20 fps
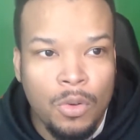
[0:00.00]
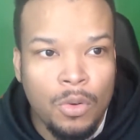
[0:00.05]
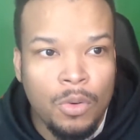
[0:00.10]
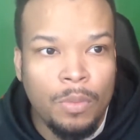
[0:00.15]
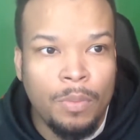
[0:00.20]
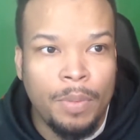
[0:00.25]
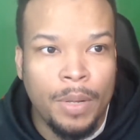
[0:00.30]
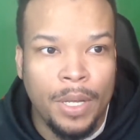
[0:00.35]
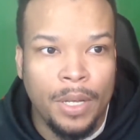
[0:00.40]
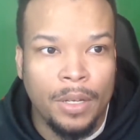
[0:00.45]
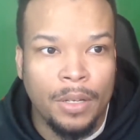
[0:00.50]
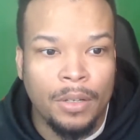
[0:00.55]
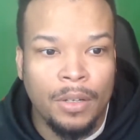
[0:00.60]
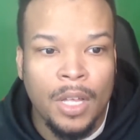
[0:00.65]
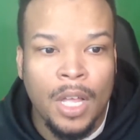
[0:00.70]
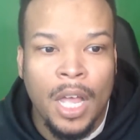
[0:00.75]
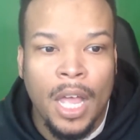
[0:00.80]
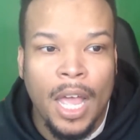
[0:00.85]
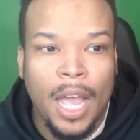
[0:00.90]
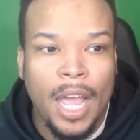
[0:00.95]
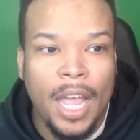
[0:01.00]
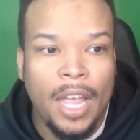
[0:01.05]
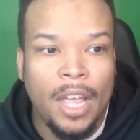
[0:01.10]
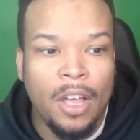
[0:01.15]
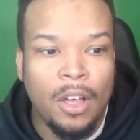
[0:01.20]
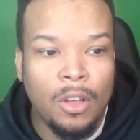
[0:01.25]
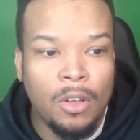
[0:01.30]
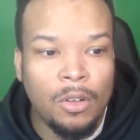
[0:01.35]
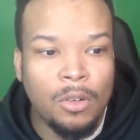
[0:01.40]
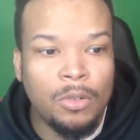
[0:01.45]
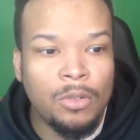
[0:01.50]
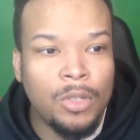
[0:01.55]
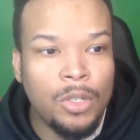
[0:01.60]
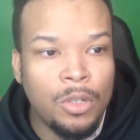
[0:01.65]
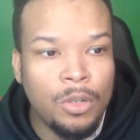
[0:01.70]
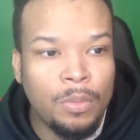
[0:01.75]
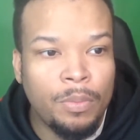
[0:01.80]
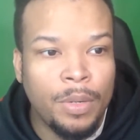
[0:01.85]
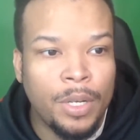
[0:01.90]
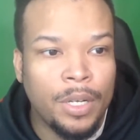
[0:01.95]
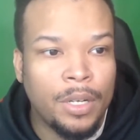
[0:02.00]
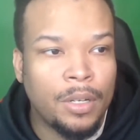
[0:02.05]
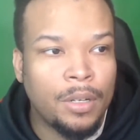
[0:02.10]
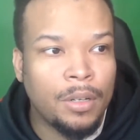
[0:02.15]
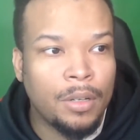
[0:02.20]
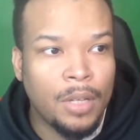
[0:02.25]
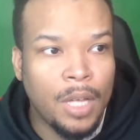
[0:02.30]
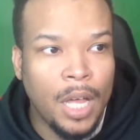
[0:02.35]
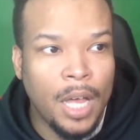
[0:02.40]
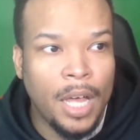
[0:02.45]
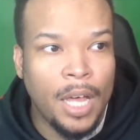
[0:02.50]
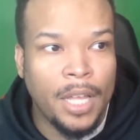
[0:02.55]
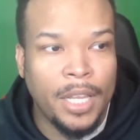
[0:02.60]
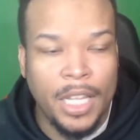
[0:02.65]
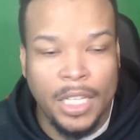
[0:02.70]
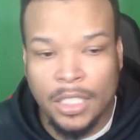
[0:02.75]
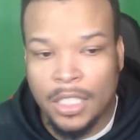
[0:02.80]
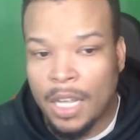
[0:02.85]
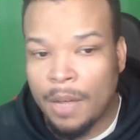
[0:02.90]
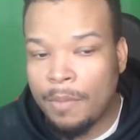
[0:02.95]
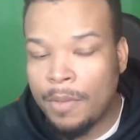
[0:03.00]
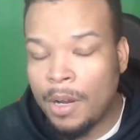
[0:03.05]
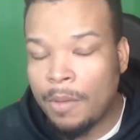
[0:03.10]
bill, a whole new bill that's coming up.